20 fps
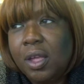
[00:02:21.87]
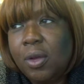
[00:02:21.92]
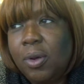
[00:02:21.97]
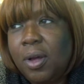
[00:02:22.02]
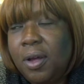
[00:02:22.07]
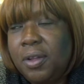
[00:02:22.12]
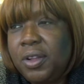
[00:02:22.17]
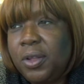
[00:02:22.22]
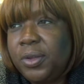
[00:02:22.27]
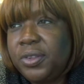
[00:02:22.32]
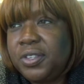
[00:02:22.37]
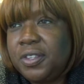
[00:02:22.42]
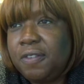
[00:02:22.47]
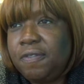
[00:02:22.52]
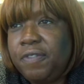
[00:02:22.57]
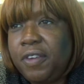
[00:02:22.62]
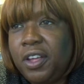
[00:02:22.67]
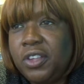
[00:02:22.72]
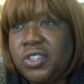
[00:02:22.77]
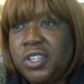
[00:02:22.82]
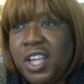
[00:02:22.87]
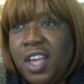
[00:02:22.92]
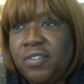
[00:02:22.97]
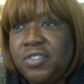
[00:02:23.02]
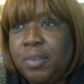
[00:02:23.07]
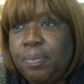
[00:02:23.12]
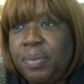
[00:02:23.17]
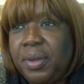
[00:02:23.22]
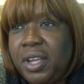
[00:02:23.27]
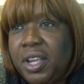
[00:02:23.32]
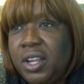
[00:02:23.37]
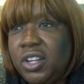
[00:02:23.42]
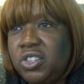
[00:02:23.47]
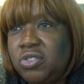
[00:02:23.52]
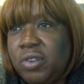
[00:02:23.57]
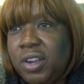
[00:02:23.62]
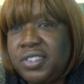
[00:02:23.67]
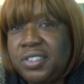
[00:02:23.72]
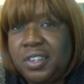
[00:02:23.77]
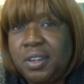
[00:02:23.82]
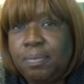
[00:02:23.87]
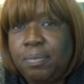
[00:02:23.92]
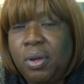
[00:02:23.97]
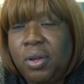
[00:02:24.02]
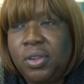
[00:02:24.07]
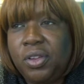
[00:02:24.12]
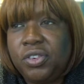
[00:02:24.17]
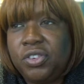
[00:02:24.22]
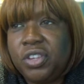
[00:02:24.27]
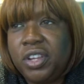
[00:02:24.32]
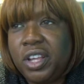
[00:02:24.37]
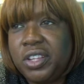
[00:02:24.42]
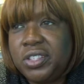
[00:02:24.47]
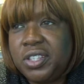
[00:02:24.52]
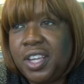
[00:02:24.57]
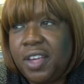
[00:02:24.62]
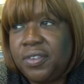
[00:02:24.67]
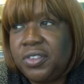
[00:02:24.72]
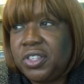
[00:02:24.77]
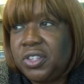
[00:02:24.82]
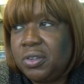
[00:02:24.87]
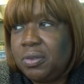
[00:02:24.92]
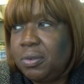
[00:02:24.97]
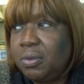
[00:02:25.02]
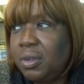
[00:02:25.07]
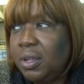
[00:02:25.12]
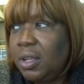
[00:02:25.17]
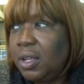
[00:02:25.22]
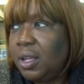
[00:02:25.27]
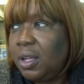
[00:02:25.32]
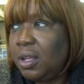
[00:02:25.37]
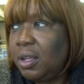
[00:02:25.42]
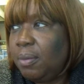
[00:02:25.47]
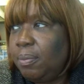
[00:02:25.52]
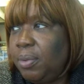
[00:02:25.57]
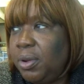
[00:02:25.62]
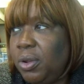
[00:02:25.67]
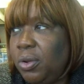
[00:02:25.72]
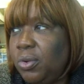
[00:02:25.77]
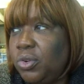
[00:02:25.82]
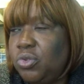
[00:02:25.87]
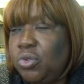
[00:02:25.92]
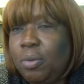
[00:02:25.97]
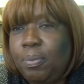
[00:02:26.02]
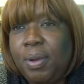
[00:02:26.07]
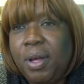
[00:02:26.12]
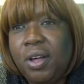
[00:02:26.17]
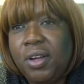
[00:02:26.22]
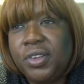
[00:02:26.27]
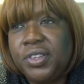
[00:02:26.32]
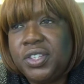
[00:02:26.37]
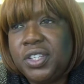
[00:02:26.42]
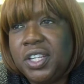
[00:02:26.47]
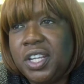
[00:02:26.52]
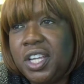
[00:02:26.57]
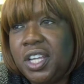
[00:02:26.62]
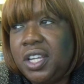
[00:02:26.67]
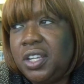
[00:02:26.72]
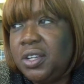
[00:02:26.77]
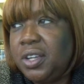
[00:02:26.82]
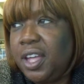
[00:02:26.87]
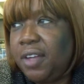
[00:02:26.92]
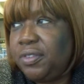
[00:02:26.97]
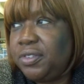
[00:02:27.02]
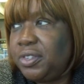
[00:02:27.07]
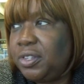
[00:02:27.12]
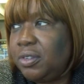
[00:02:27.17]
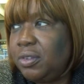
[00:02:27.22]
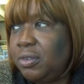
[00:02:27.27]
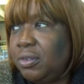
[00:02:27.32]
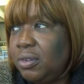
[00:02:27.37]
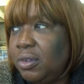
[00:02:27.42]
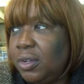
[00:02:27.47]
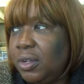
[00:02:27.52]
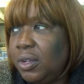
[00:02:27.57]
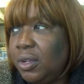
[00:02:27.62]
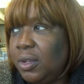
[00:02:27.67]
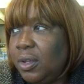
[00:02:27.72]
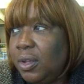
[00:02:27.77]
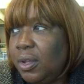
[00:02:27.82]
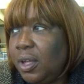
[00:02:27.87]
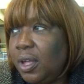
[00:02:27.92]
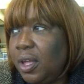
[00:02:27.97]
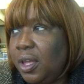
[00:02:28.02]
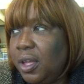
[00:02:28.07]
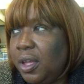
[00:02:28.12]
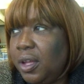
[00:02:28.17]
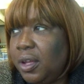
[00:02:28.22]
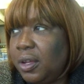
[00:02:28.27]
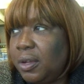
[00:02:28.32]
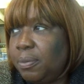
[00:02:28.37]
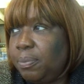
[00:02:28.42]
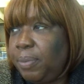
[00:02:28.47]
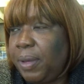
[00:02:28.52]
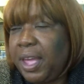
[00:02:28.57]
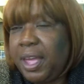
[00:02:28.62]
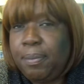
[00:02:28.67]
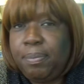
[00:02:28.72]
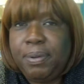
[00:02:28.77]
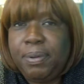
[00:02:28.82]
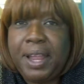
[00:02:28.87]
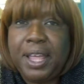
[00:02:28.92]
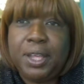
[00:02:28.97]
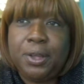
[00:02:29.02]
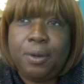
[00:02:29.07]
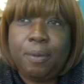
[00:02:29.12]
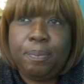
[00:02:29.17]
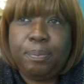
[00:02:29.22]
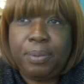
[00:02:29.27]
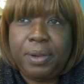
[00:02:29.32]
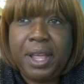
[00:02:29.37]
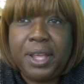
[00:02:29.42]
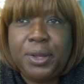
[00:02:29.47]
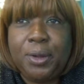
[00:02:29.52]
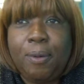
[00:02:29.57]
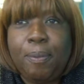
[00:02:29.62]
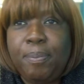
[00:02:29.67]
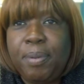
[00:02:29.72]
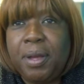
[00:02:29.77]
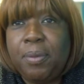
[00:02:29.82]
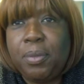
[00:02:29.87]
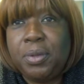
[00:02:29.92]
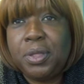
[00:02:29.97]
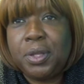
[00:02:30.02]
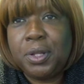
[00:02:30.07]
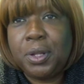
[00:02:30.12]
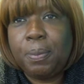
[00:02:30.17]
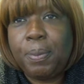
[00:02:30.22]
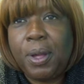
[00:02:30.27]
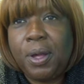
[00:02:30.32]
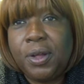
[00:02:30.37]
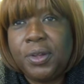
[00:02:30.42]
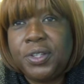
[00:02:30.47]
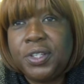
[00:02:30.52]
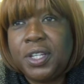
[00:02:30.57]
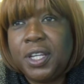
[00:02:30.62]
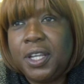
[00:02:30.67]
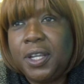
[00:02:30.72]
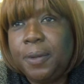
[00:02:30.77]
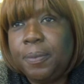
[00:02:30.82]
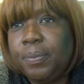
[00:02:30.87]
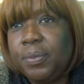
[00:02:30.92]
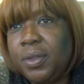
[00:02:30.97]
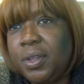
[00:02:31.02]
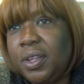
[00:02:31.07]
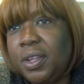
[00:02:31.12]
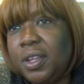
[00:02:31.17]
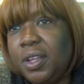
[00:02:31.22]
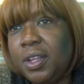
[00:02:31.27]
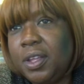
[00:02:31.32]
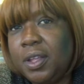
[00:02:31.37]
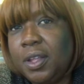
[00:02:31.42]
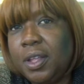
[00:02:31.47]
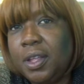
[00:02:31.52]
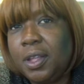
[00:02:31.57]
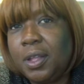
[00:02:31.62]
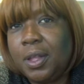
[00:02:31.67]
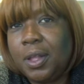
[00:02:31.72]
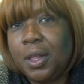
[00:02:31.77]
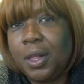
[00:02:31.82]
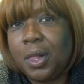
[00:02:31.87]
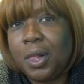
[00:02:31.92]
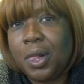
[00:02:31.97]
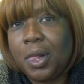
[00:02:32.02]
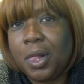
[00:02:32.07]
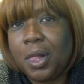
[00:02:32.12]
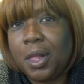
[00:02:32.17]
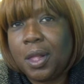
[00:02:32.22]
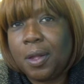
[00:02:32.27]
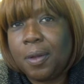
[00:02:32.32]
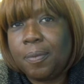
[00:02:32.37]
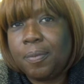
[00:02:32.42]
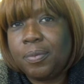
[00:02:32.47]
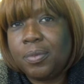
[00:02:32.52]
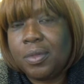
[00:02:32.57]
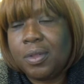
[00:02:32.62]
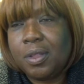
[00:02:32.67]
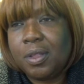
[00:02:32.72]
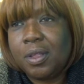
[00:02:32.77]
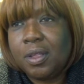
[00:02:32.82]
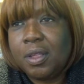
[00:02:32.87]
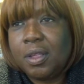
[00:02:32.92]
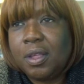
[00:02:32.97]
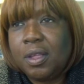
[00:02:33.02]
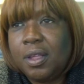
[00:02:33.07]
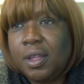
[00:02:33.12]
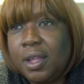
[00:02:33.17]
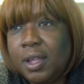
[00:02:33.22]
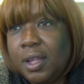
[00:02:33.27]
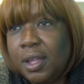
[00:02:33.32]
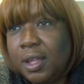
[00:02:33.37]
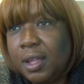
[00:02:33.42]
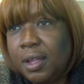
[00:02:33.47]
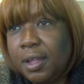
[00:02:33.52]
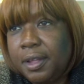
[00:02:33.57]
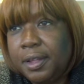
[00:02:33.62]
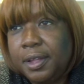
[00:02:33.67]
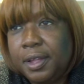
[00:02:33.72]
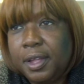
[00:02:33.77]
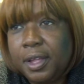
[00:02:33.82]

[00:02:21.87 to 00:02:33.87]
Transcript: Well, lots of things. You have to be interested in politics. You have to belong to a party. You have to uh, play, your play your bit within the party. Do you mind me asking what party were you involved in at the time?